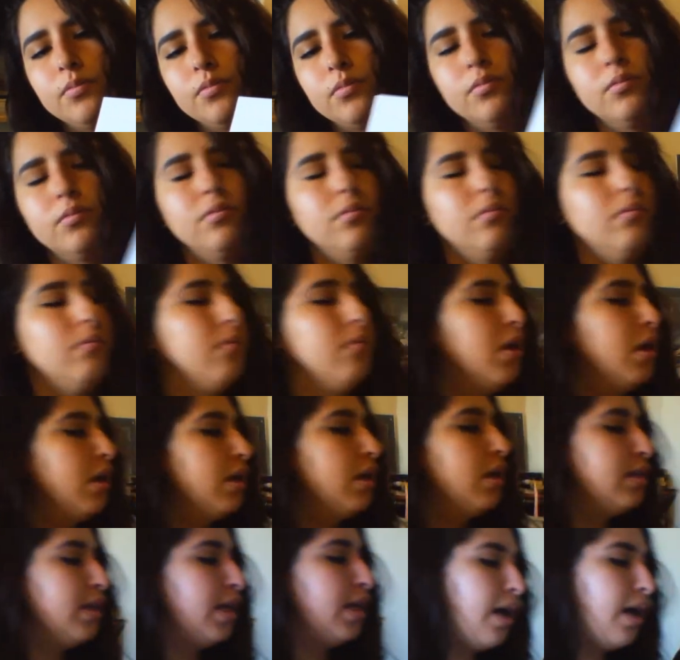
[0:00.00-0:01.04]

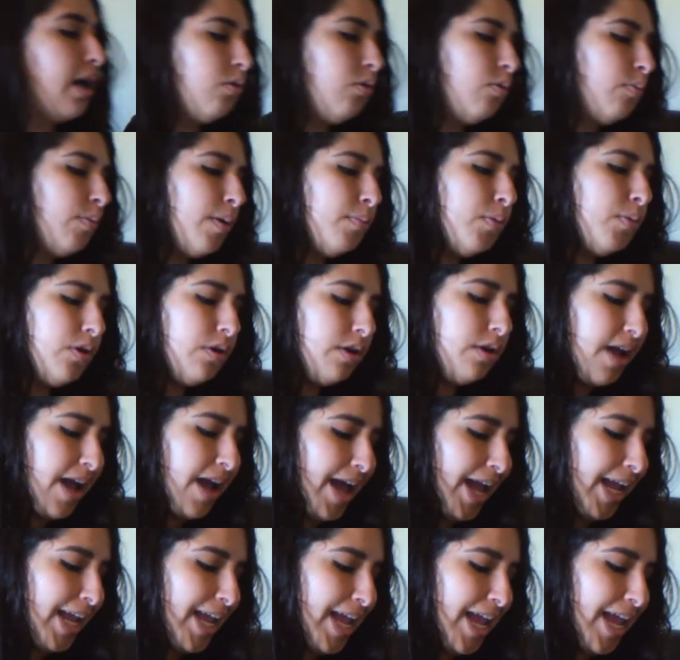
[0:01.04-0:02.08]
So I got to remember,
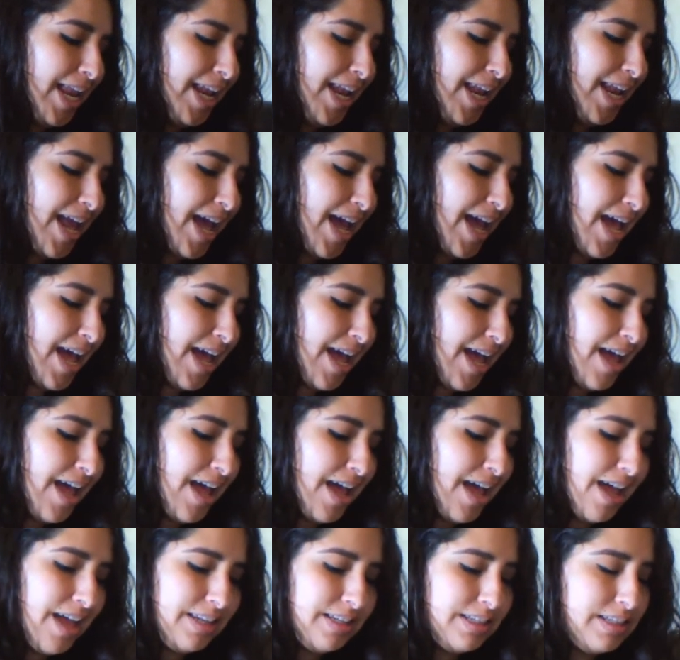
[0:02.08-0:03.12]
I
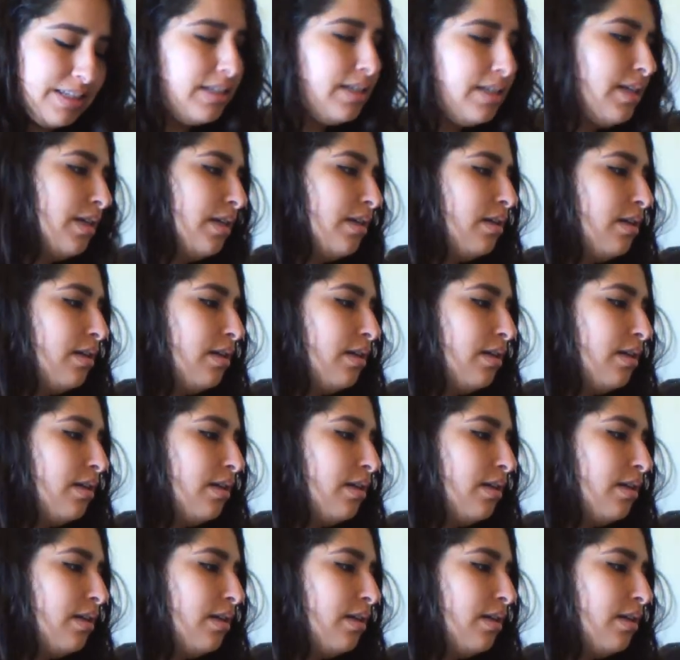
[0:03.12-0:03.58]
cannot